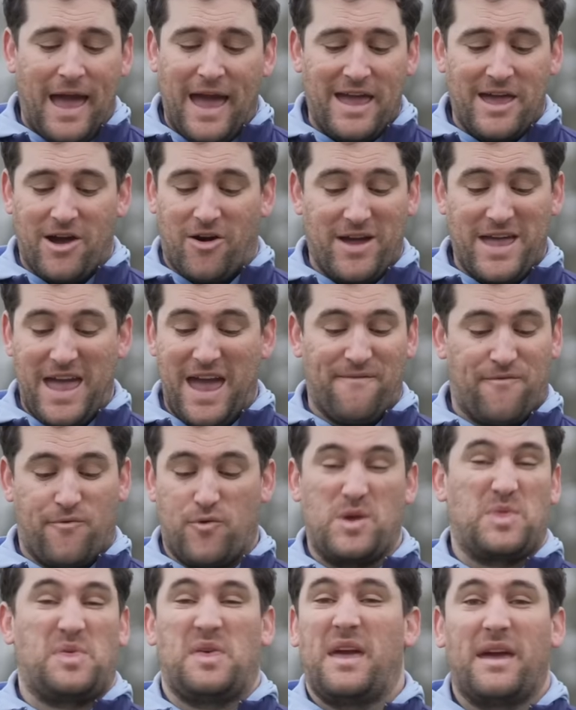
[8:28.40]
AI
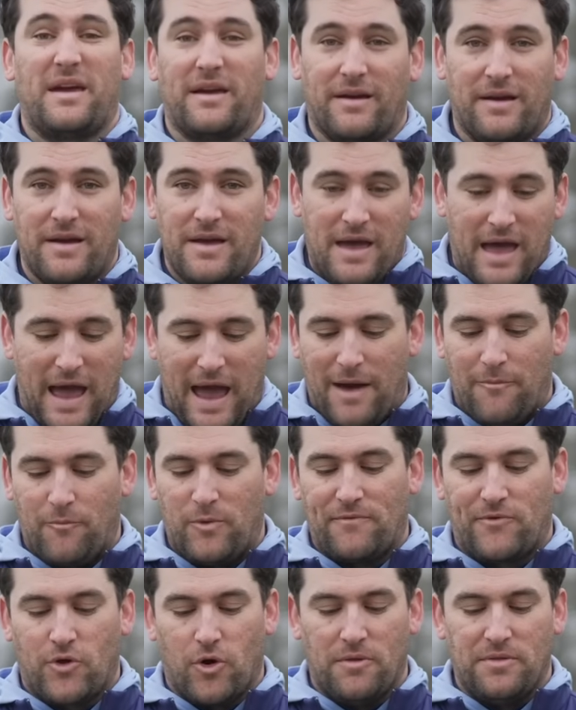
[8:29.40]
everything, and
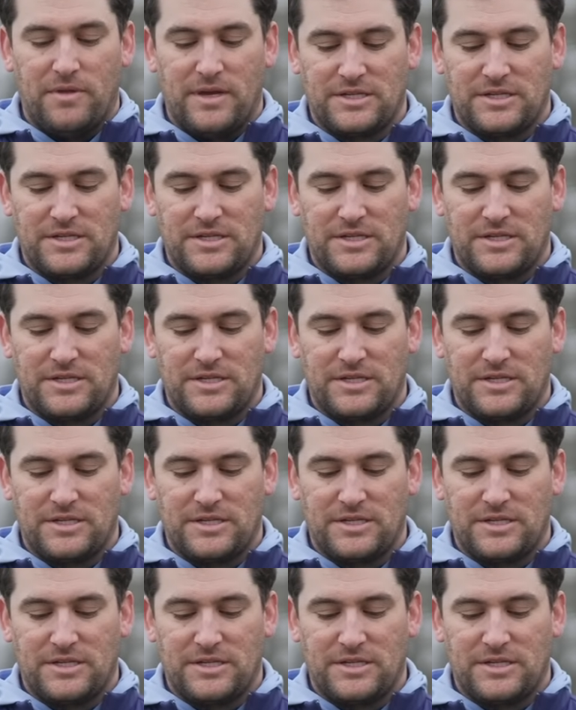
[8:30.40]
we've got